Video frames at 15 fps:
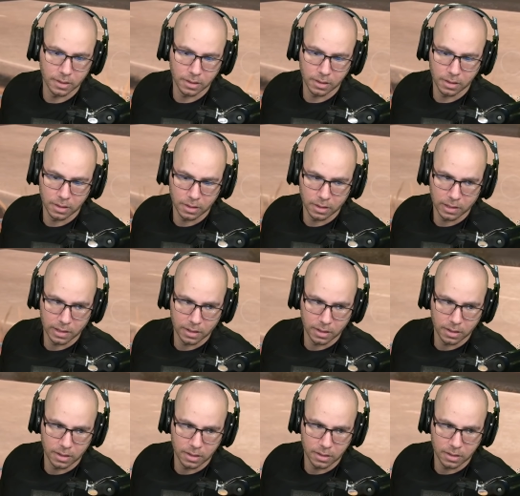
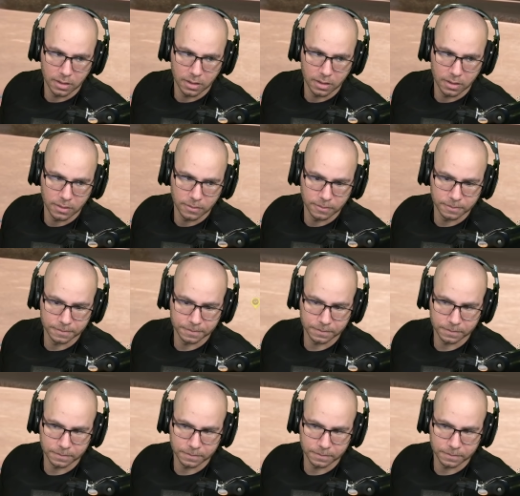No one is speaking in this clip.